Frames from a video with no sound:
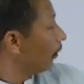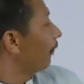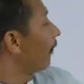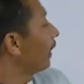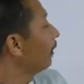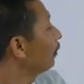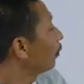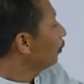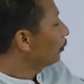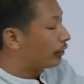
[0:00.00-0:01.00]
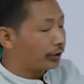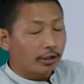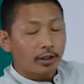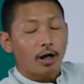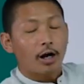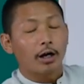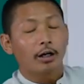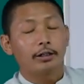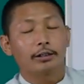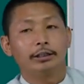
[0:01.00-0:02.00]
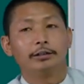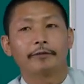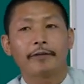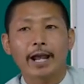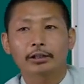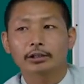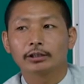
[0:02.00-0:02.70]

Final goods are, in fact,